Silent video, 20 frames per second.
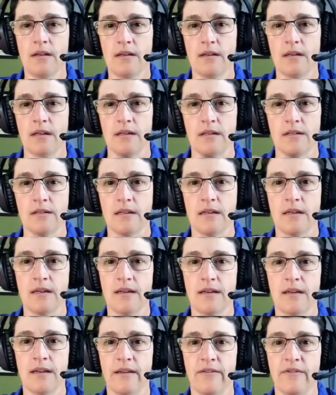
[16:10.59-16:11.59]
Can you see it?
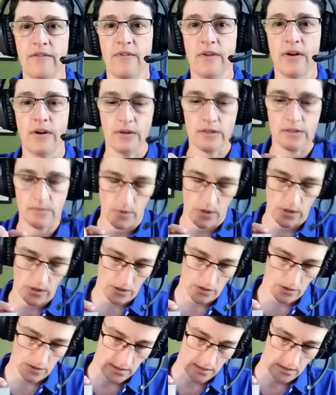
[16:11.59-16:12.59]
I have a very small
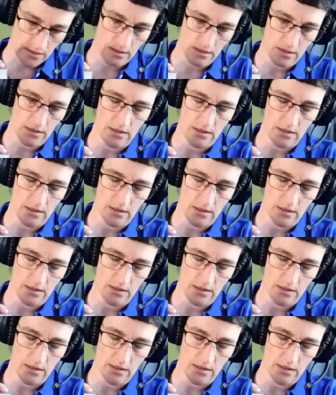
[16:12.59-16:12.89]
current.